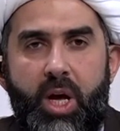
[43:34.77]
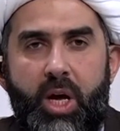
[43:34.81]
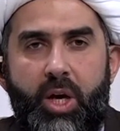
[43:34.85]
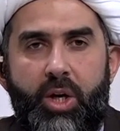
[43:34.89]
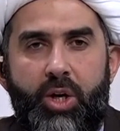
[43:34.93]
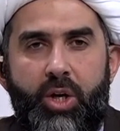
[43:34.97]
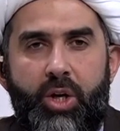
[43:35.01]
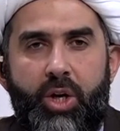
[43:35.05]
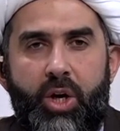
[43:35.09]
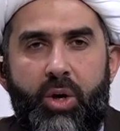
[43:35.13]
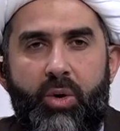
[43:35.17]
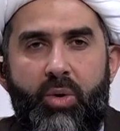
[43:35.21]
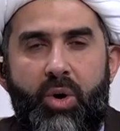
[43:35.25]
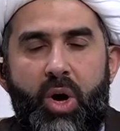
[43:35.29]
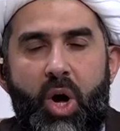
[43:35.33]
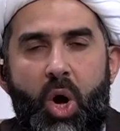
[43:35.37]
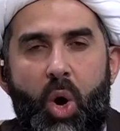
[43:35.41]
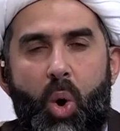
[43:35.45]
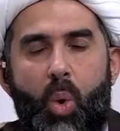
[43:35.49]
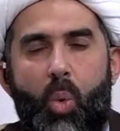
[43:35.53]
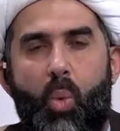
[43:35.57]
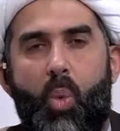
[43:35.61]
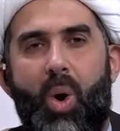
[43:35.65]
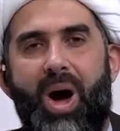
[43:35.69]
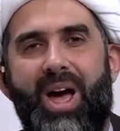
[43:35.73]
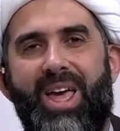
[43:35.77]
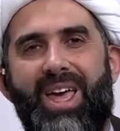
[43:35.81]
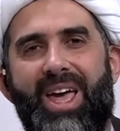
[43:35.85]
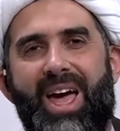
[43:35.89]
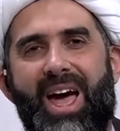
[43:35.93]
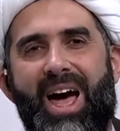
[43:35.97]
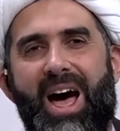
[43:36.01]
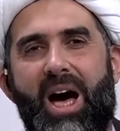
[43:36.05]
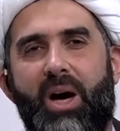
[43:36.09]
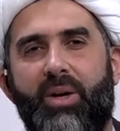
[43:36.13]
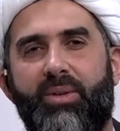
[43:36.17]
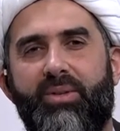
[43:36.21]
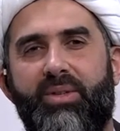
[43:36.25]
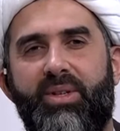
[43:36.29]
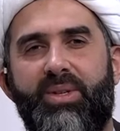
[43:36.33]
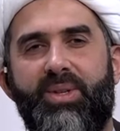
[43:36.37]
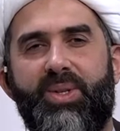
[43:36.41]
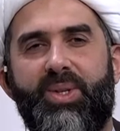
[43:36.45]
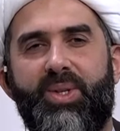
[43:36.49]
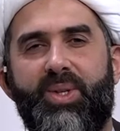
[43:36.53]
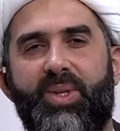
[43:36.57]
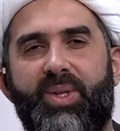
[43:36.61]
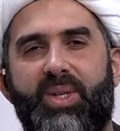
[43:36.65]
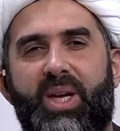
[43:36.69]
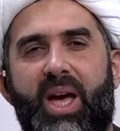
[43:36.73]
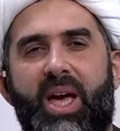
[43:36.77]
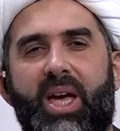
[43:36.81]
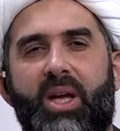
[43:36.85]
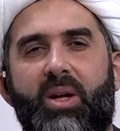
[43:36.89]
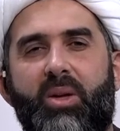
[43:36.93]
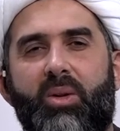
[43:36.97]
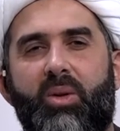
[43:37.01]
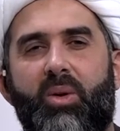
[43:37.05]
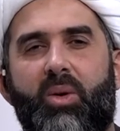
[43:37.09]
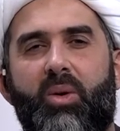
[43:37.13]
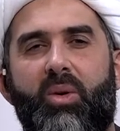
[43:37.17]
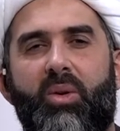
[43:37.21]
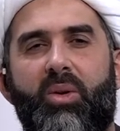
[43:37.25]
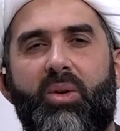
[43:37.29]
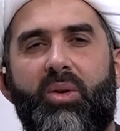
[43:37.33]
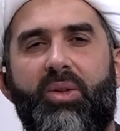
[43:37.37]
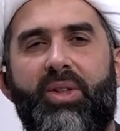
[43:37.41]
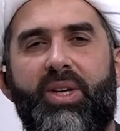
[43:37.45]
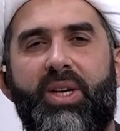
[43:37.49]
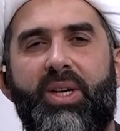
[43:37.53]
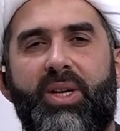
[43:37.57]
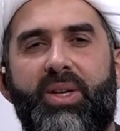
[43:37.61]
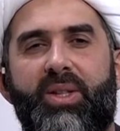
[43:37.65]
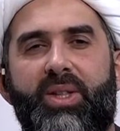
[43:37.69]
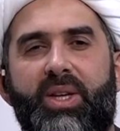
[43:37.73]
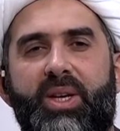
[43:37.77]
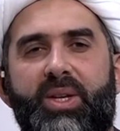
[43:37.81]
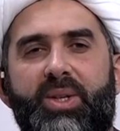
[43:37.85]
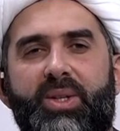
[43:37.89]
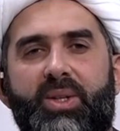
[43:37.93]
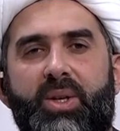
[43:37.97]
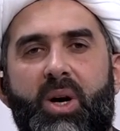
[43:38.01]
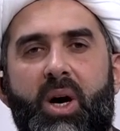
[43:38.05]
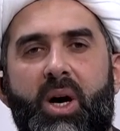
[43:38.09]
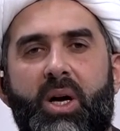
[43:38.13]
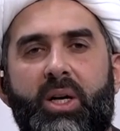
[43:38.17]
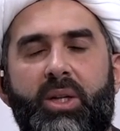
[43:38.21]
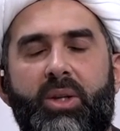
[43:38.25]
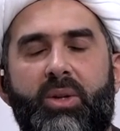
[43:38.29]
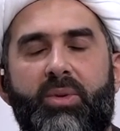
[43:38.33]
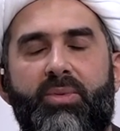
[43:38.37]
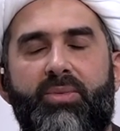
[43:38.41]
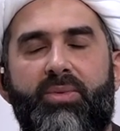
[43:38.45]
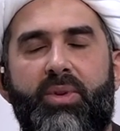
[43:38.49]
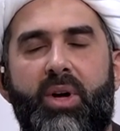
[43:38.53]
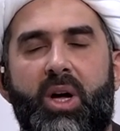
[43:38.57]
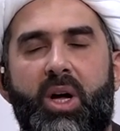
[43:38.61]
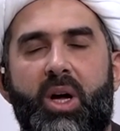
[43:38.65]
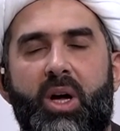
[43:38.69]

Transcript: you know, weigh out and scale all the, these kind of